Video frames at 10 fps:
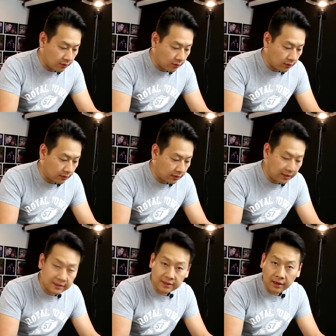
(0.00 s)
called
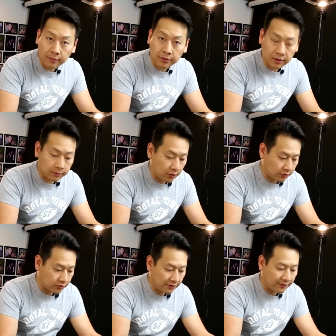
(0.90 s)
Git2p. I'm not
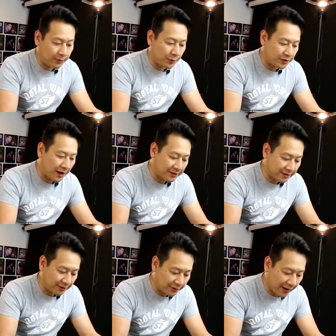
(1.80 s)
sure if I pronounce
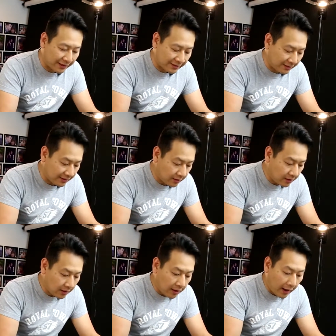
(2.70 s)
it correctly.
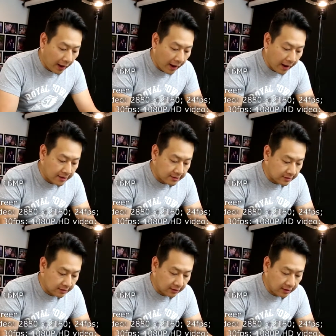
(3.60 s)
And it's
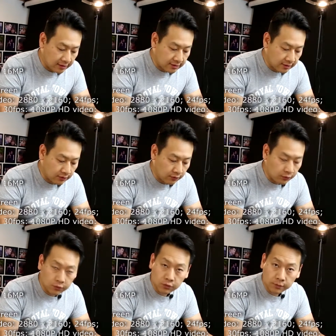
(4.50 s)
the
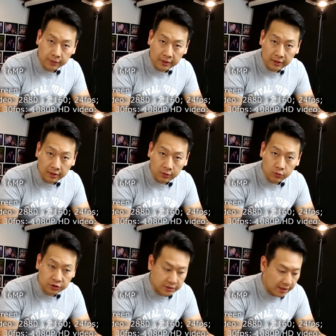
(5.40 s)
Git2p,
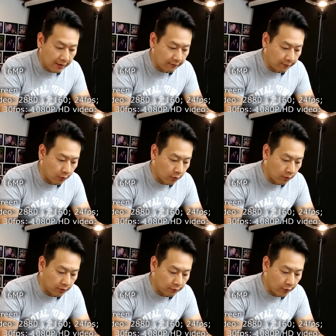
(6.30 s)
which stands for
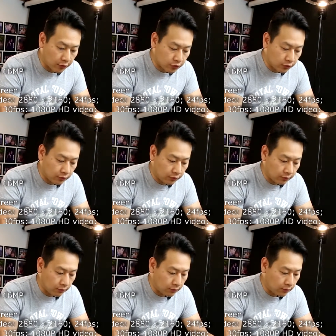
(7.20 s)
version
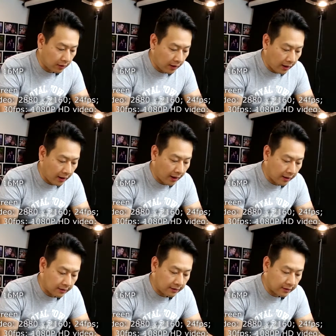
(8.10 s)
2
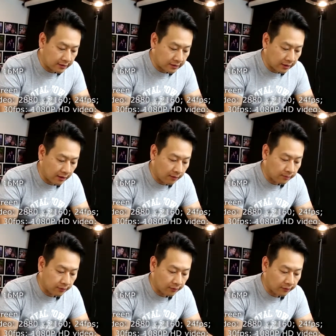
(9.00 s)
and is
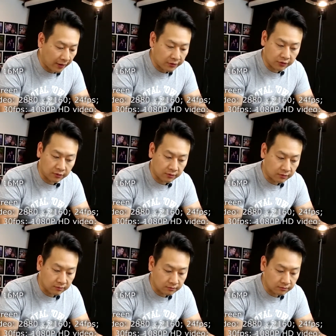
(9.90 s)
professional.